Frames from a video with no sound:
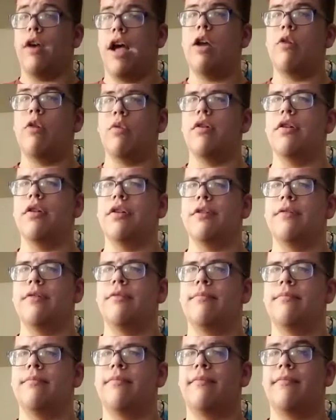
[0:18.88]
I would.
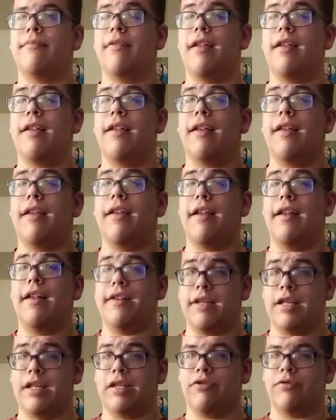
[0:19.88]

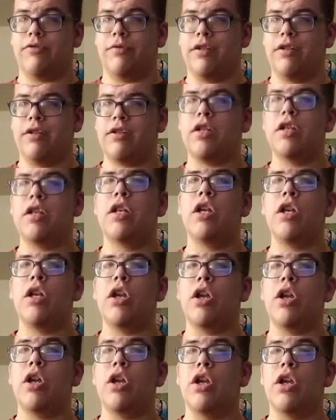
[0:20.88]
And next week,
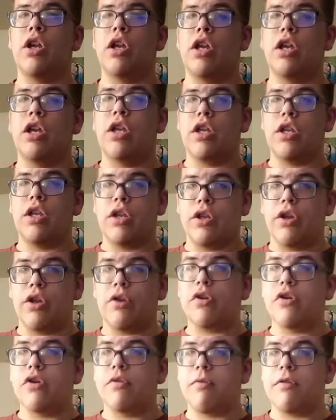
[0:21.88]

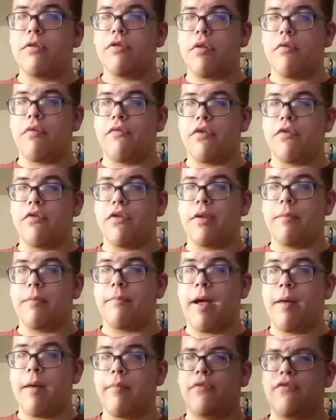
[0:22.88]
you're going to be
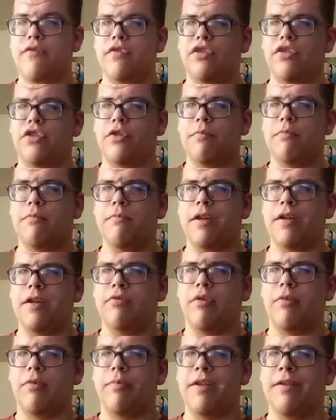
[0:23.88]
reviewing Batman v
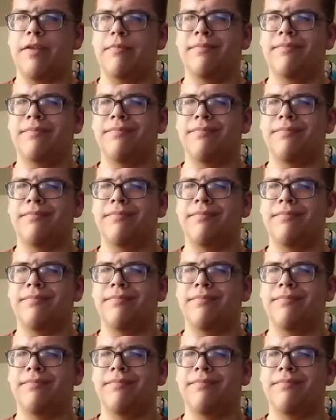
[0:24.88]
Superman with me.